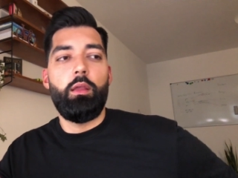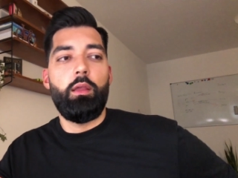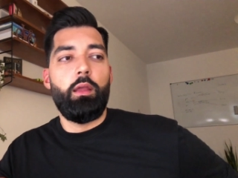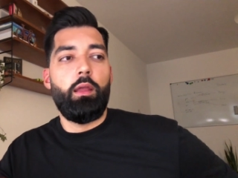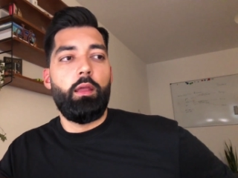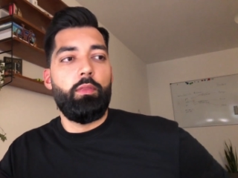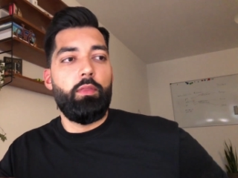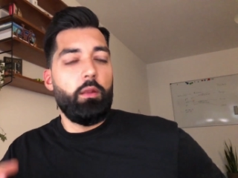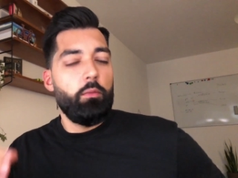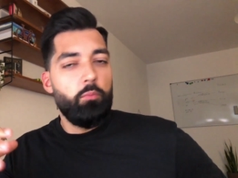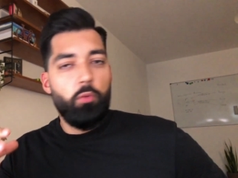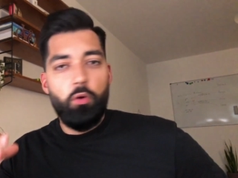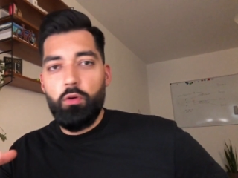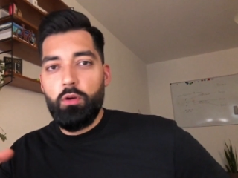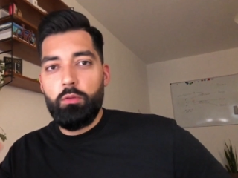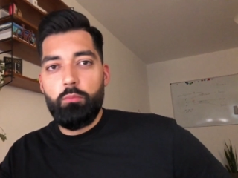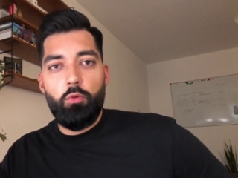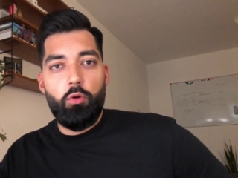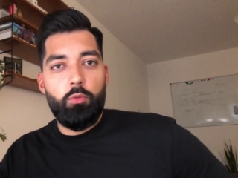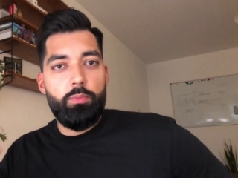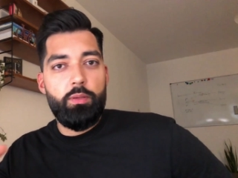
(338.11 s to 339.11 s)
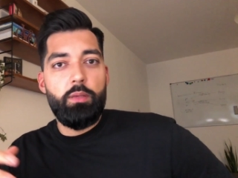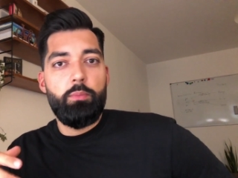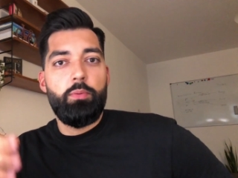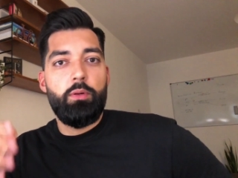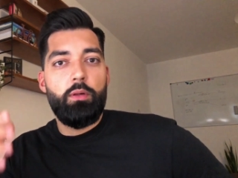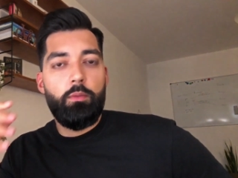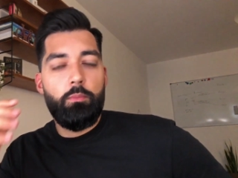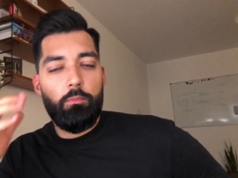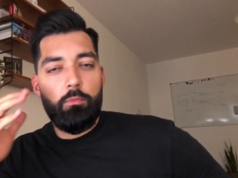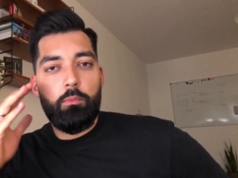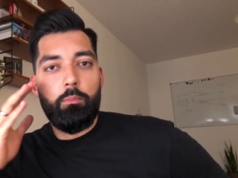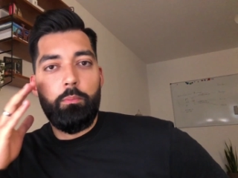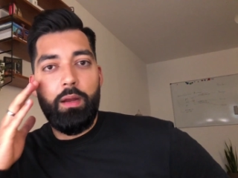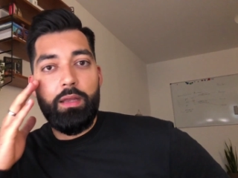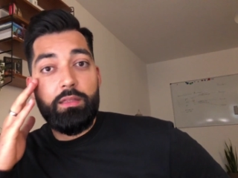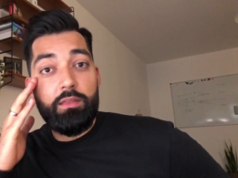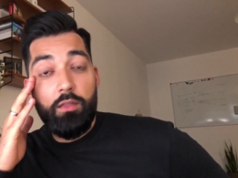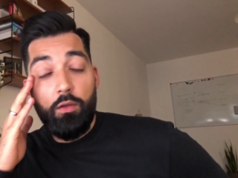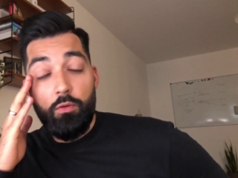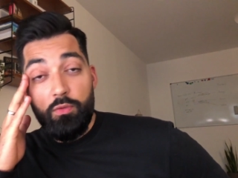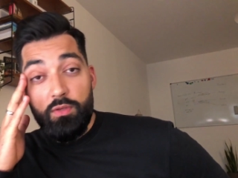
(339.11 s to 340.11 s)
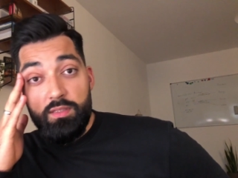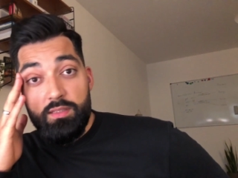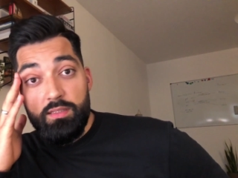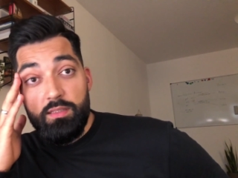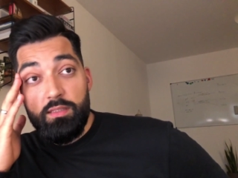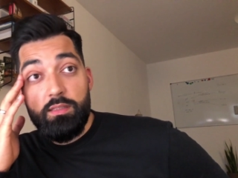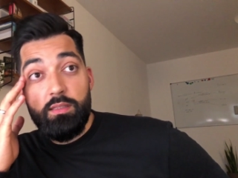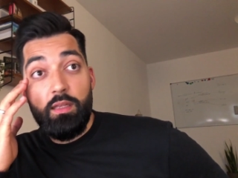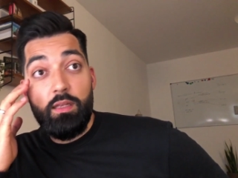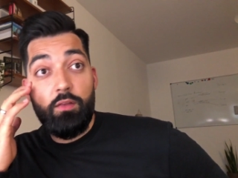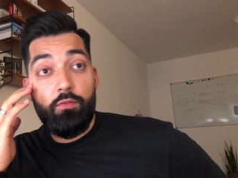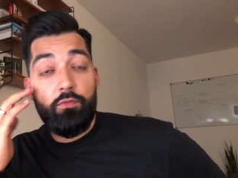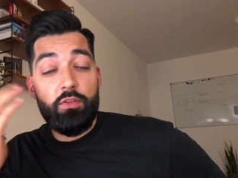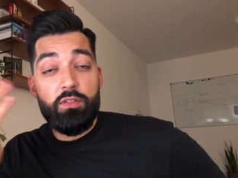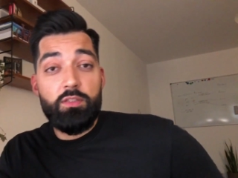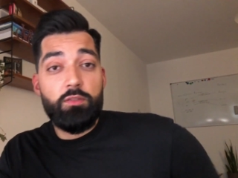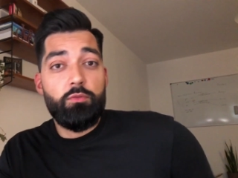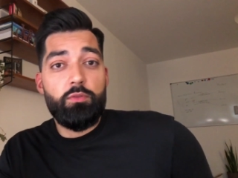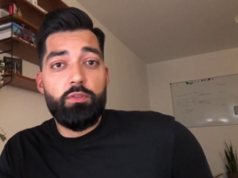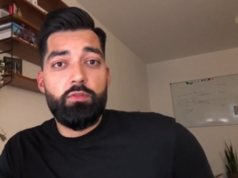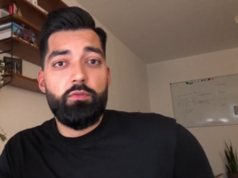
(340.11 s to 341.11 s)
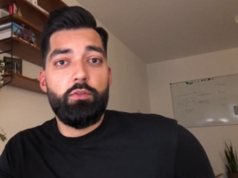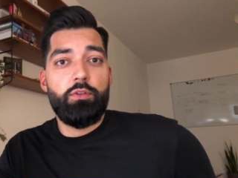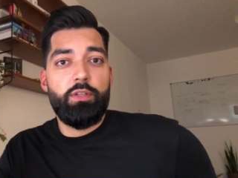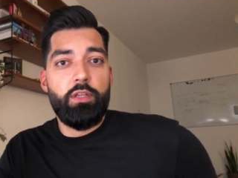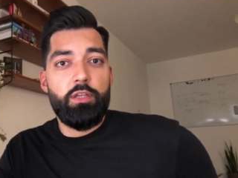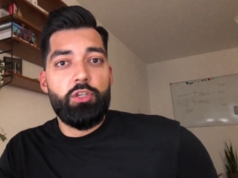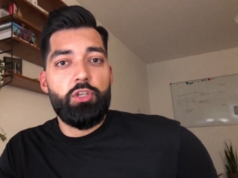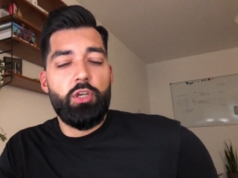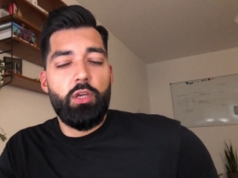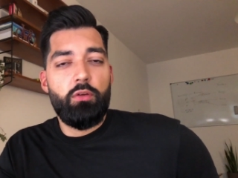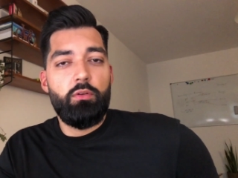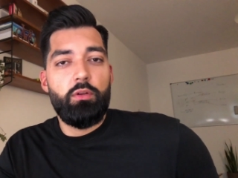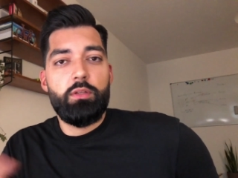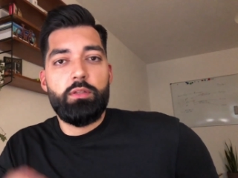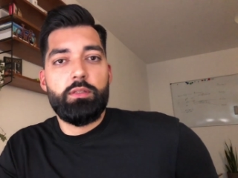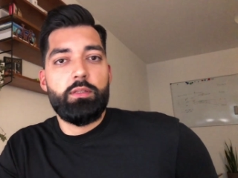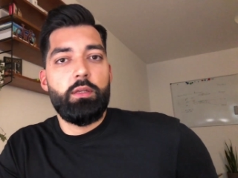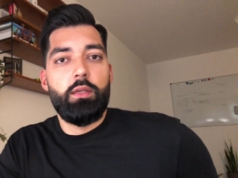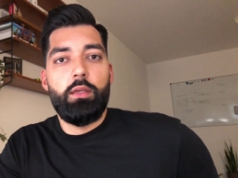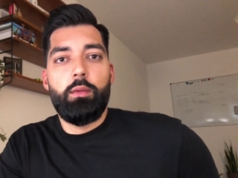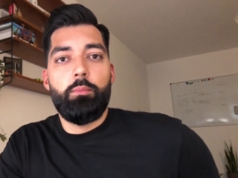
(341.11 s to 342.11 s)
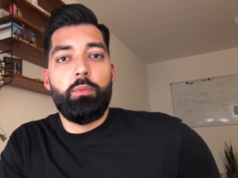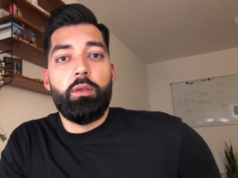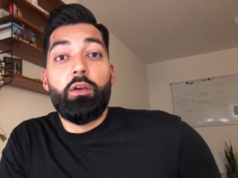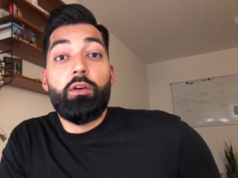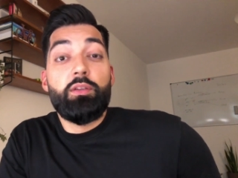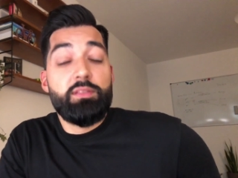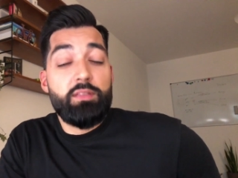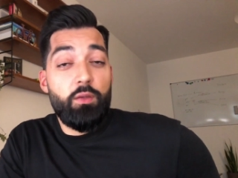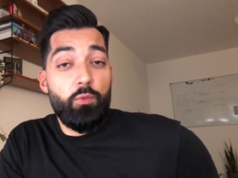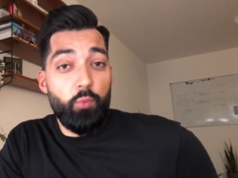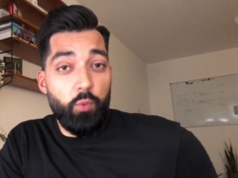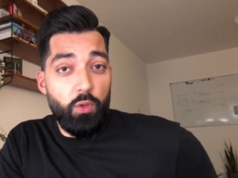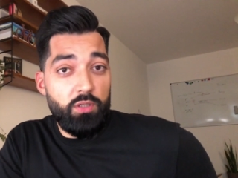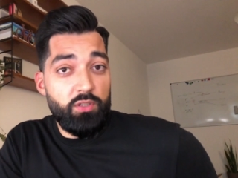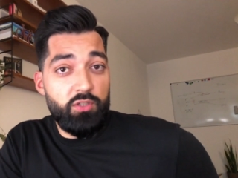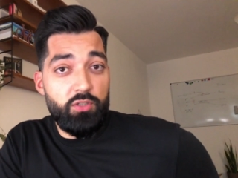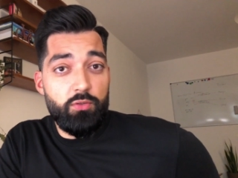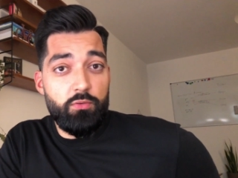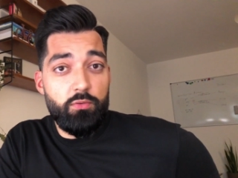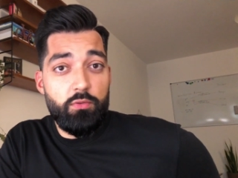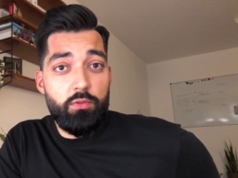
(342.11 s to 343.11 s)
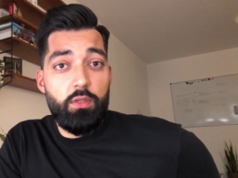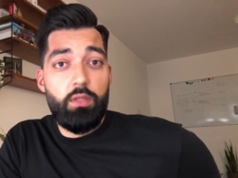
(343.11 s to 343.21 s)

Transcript: And then more and more people might notice it and if it's useful, they share it because they want to.